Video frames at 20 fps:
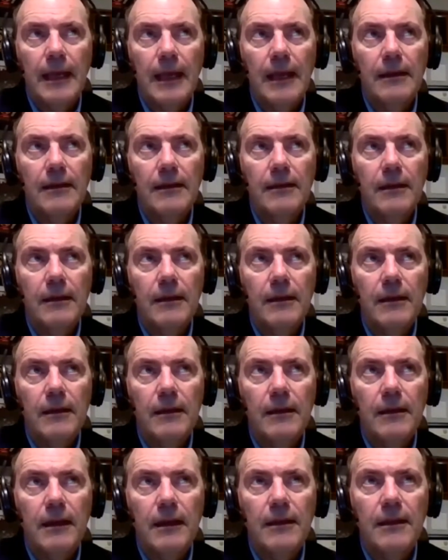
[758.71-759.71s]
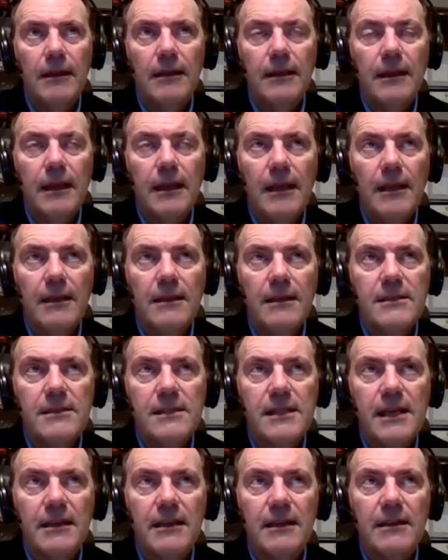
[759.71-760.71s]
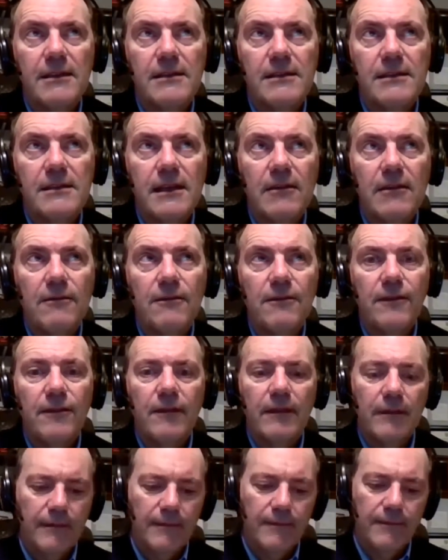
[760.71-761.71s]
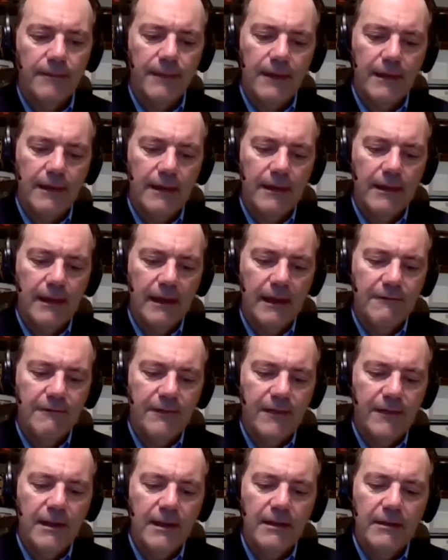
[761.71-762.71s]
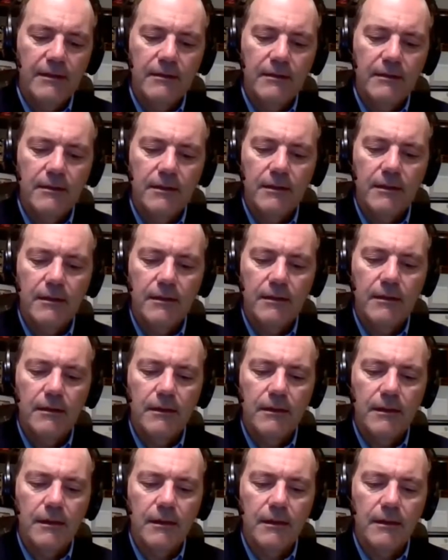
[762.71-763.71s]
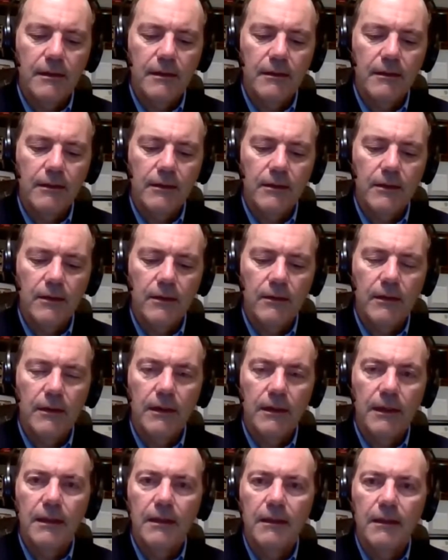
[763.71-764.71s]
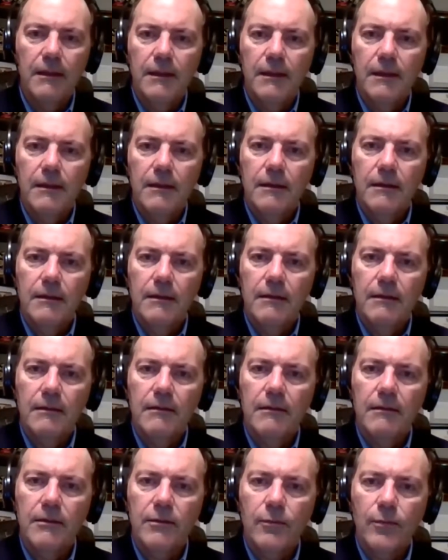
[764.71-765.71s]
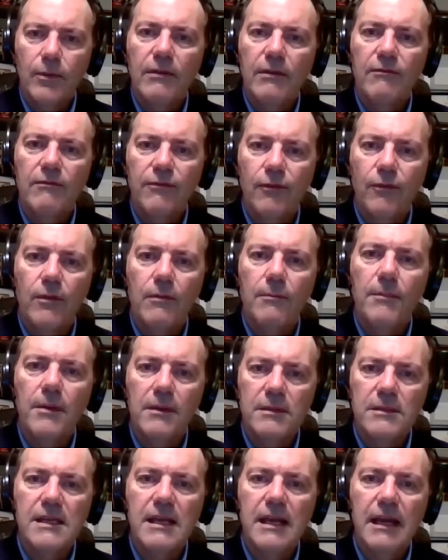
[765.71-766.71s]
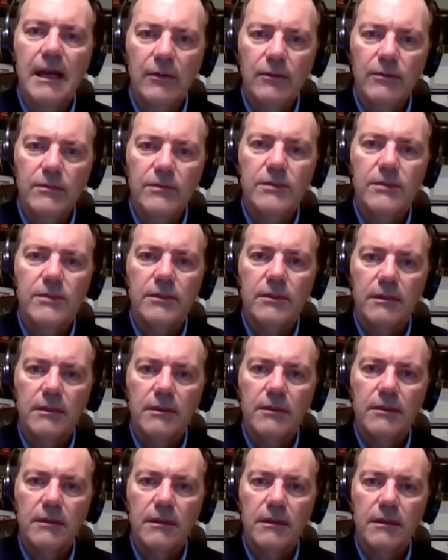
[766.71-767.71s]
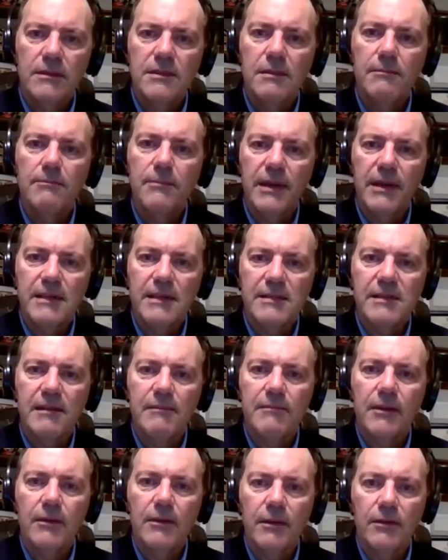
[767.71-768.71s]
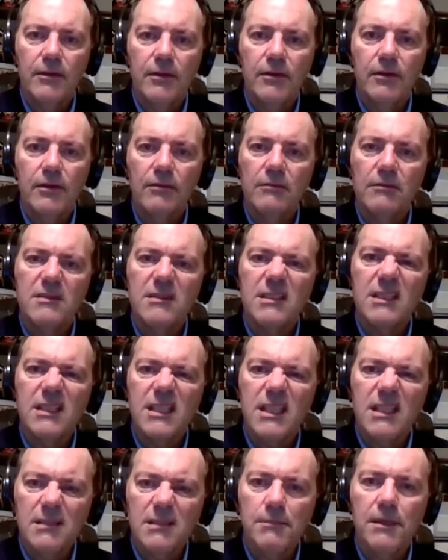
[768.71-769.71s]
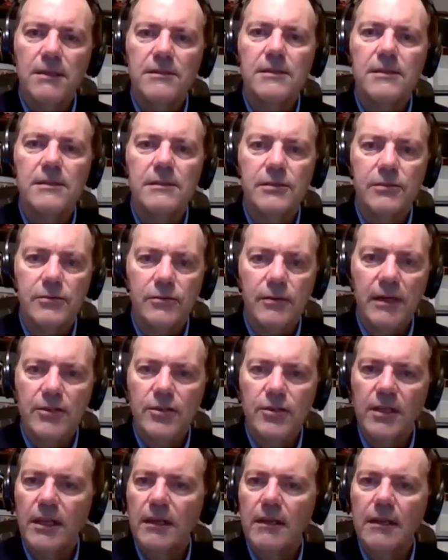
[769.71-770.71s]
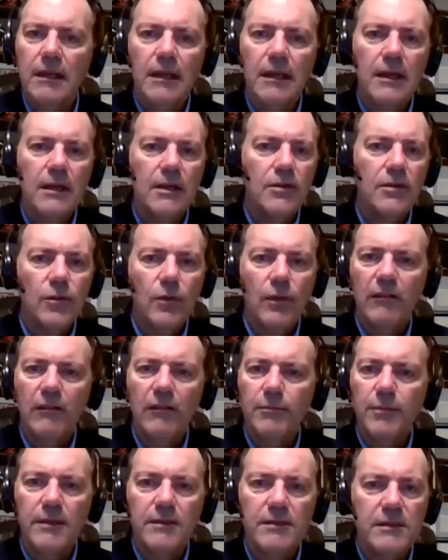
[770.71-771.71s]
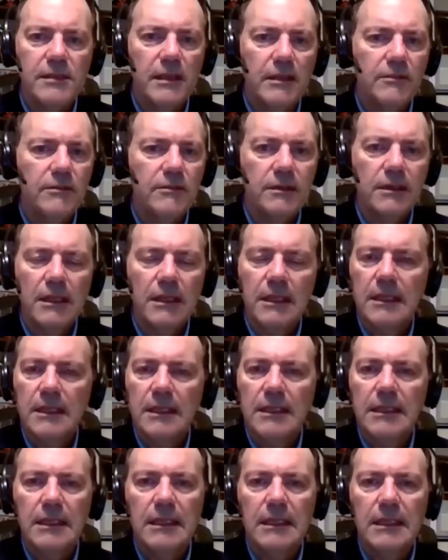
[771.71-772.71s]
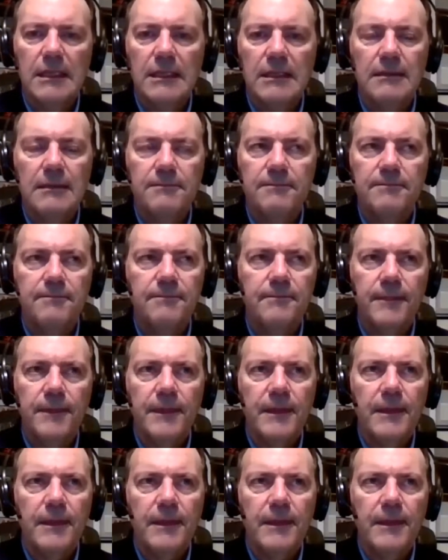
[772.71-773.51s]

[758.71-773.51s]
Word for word: and, and the data set itself, uh, I find uh, currently three and four months out is the best I'm gonna do. Six months is stretching it, 12 months out um,